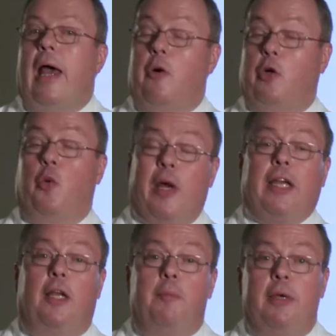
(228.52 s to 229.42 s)
Our
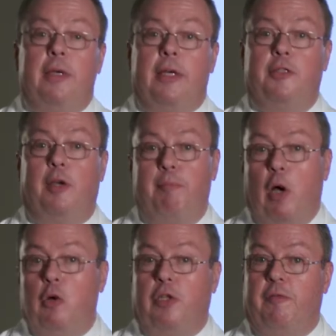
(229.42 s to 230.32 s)
curriculum is
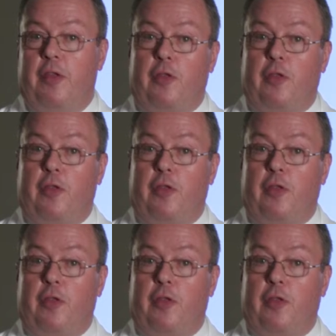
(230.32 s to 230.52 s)
composed of a